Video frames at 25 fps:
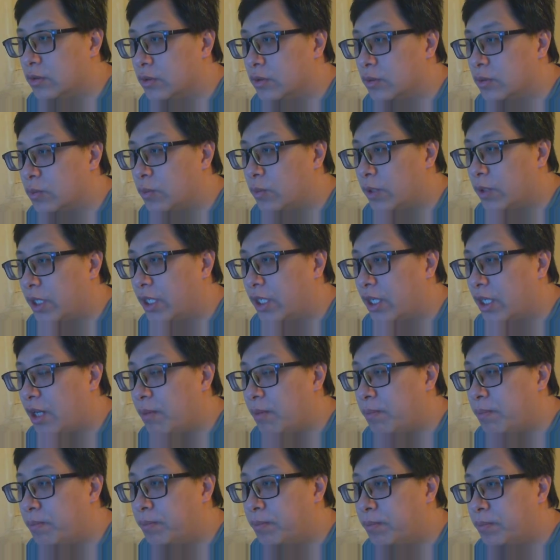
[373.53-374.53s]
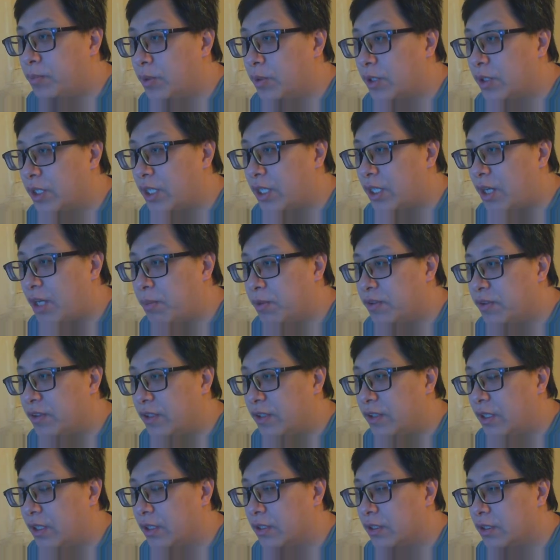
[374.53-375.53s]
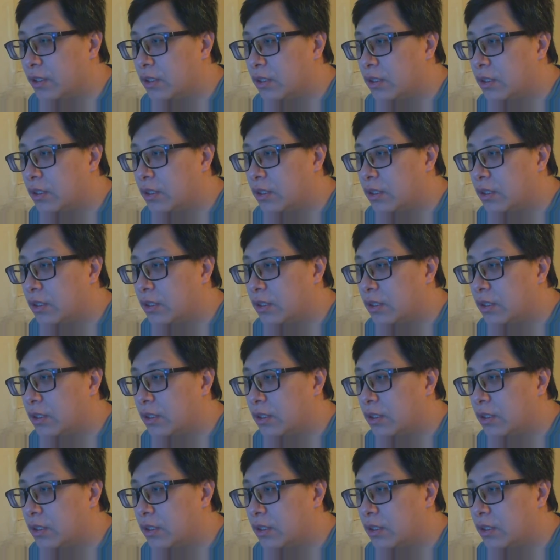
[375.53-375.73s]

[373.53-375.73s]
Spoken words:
what can I put together?